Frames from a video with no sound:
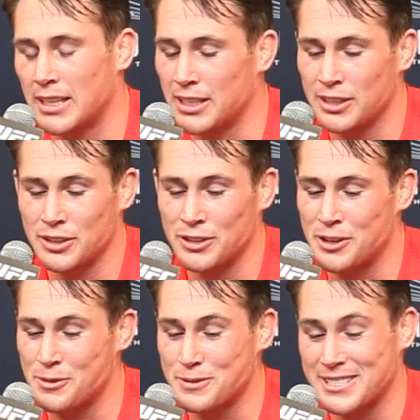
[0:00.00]
You
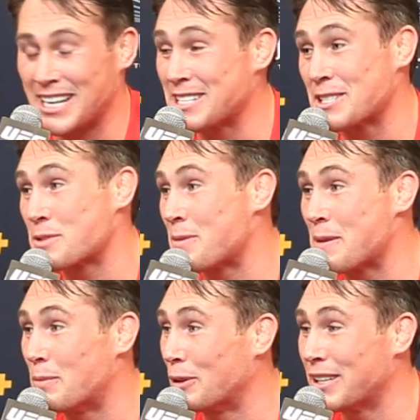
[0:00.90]
know, Tyson's
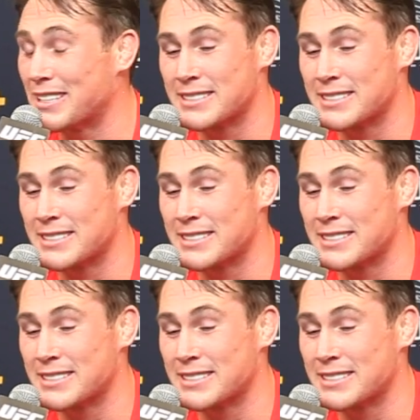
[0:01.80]
my boy.